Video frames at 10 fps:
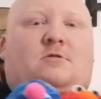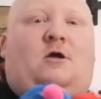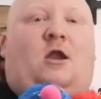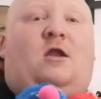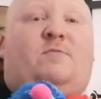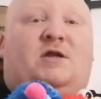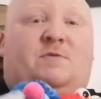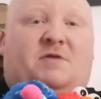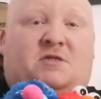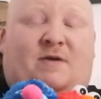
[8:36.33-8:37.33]
a lot of money
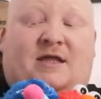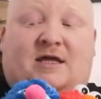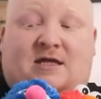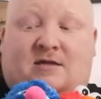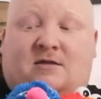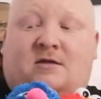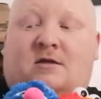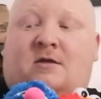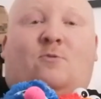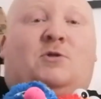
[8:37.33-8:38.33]
been spent here,
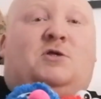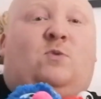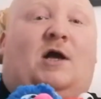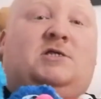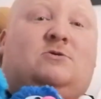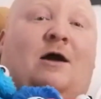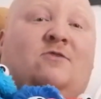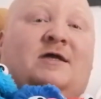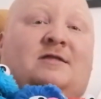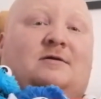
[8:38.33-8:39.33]
which is why she's
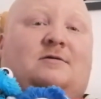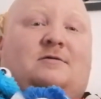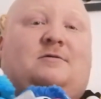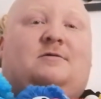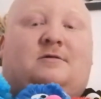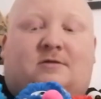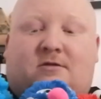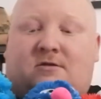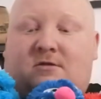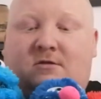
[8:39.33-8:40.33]
grounded,
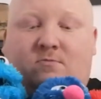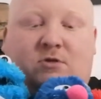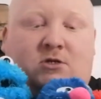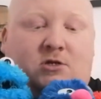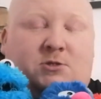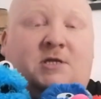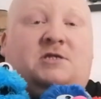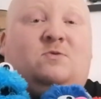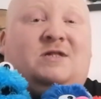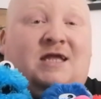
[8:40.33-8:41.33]
because this
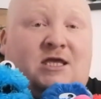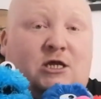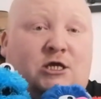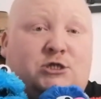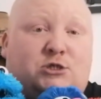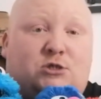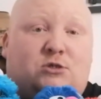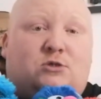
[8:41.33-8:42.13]
is ridiculous.